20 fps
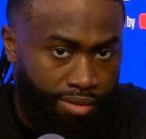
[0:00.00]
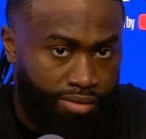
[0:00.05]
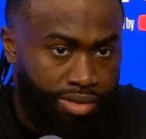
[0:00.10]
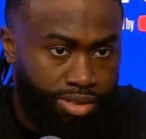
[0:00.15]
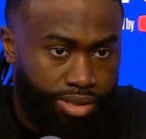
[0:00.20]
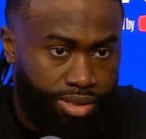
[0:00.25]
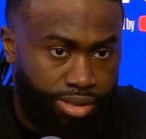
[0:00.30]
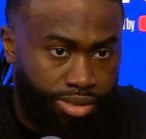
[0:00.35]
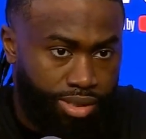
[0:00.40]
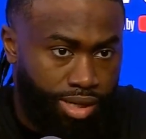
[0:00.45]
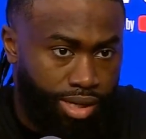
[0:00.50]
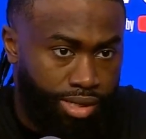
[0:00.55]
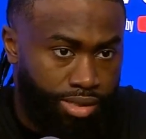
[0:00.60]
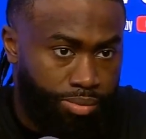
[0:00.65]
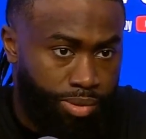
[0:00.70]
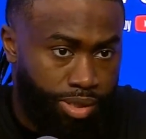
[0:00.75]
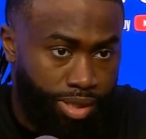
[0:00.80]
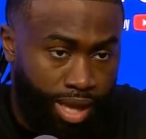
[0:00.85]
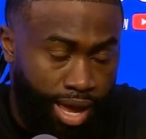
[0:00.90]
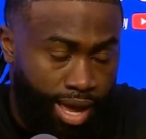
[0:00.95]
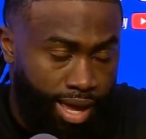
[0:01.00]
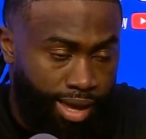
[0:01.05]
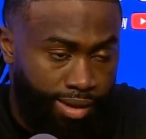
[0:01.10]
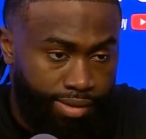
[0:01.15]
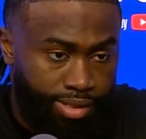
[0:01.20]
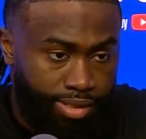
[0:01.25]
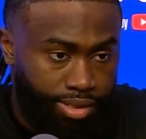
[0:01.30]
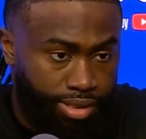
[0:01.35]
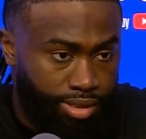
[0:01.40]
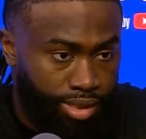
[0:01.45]
having success but not
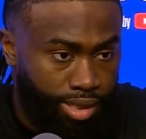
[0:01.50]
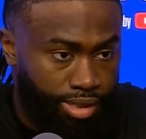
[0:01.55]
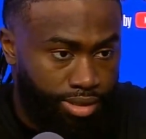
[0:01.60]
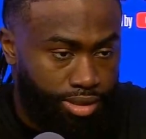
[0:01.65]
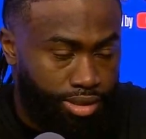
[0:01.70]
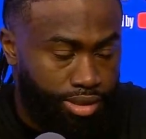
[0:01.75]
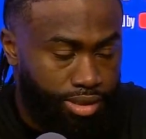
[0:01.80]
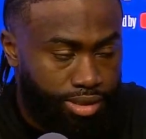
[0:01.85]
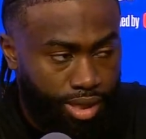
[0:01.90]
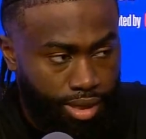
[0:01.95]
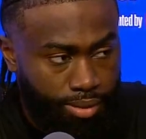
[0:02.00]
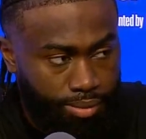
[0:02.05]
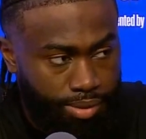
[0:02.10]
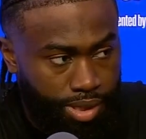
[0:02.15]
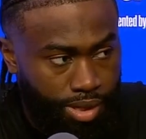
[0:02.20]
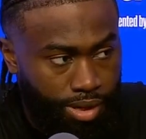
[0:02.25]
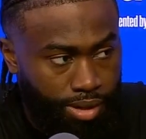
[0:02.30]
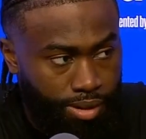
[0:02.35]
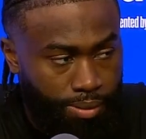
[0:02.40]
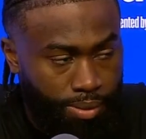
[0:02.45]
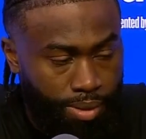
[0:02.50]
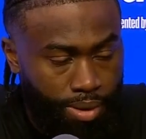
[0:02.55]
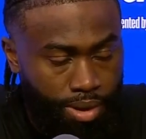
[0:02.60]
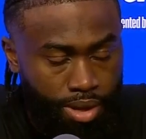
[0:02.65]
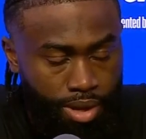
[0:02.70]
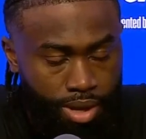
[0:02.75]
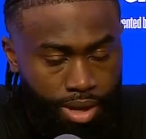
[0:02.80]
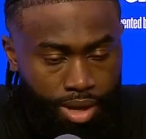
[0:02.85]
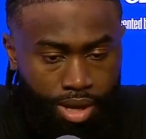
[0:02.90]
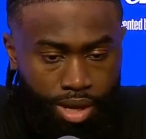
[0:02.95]
having success at the same
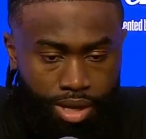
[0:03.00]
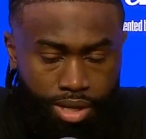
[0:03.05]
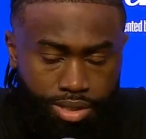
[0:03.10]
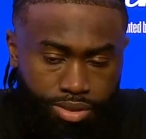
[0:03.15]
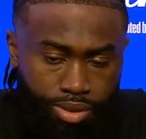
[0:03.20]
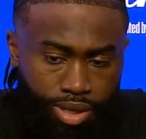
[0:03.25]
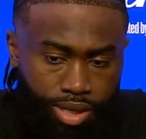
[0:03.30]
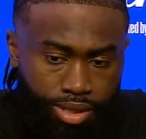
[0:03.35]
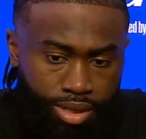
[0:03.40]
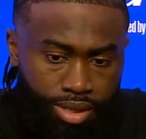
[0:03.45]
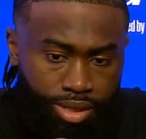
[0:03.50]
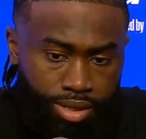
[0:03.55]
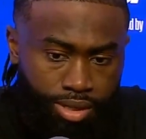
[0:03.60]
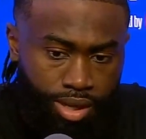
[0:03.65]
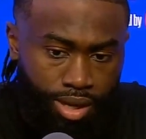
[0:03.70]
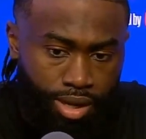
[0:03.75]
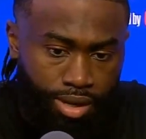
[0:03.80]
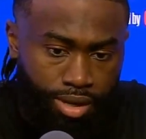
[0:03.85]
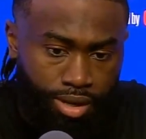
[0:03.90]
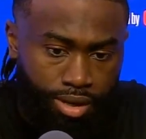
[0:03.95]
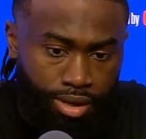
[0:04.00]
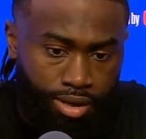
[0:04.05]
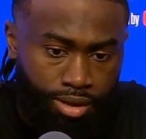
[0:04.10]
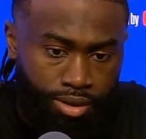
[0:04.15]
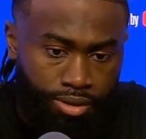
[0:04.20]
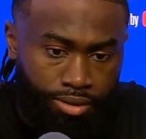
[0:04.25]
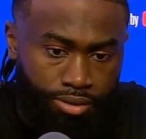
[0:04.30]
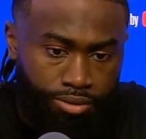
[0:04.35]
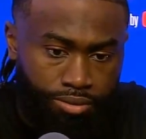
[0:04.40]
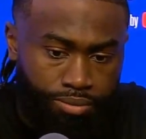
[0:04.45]
time. So I think that,
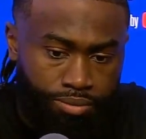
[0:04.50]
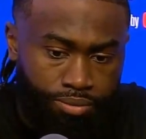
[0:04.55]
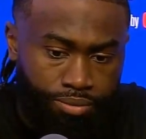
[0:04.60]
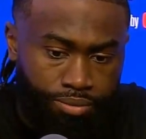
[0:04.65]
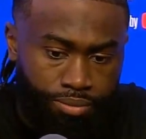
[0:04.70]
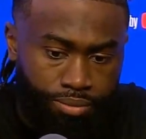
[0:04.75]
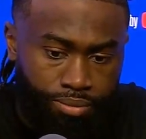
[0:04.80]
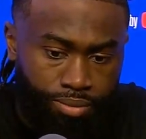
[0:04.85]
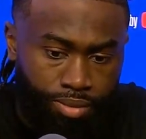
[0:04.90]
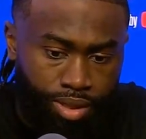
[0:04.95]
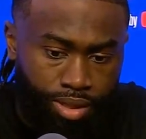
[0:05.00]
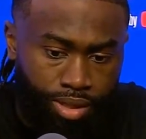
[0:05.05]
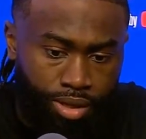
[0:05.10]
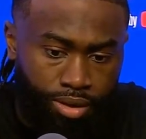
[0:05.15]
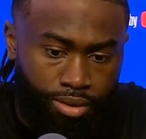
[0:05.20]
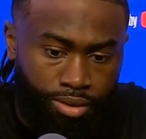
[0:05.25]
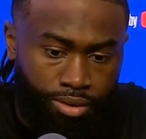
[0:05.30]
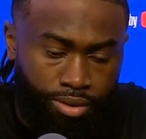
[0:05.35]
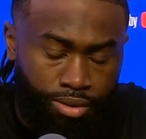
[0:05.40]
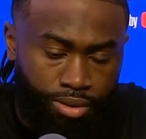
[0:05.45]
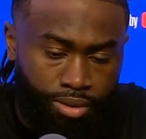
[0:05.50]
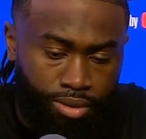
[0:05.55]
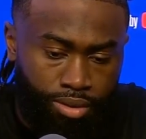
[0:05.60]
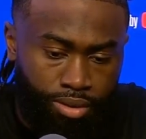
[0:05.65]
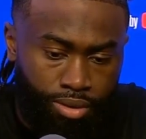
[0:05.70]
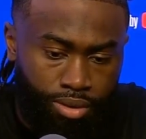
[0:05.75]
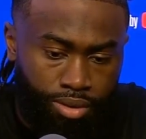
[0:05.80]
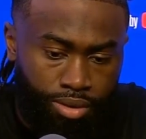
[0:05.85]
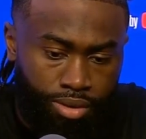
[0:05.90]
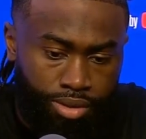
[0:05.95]
you know,
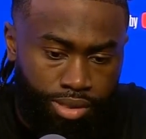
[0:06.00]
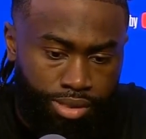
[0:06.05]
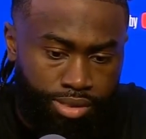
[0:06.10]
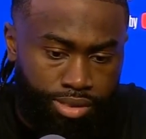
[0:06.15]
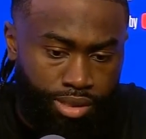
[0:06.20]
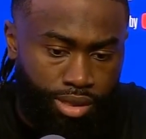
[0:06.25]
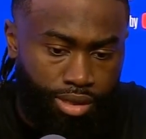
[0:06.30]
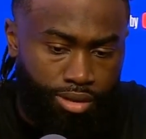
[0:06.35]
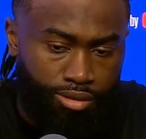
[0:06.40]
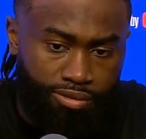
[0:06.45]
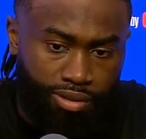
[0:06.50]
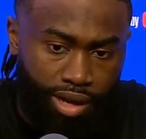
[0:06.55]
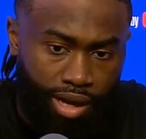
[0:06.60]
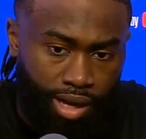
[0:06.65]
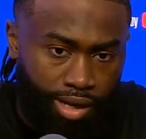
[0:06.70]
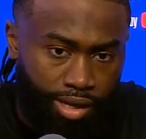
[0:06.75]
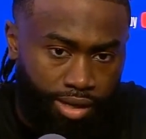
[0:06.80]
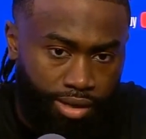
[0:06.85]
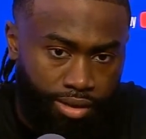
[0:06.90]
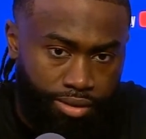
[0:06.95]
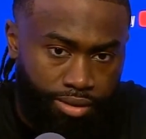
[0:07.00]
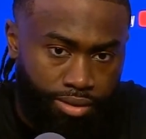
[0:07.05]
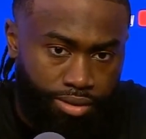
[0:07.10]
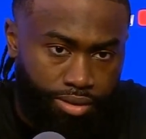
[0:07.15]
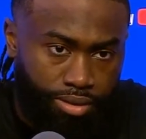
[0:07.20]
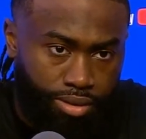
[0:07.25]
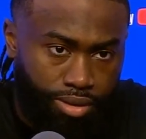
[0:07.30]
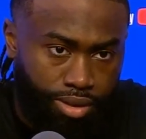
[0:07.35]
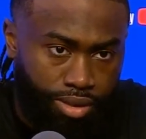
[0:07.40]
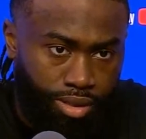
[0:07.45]
to solidify it,
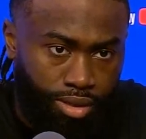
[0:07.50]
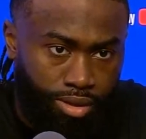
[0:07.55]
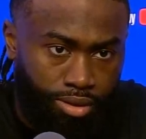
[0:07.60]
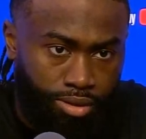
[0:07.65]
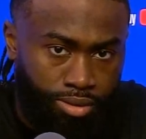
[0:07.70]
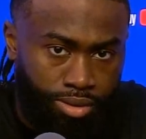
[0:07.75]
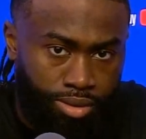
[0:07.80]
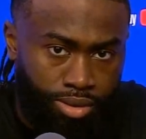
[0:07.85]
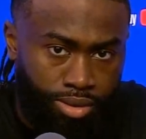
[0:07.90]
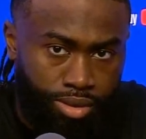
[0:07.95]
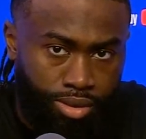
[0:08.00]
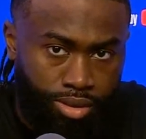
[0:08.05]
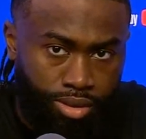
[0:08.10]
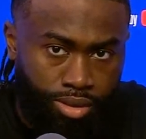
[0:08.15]
you know,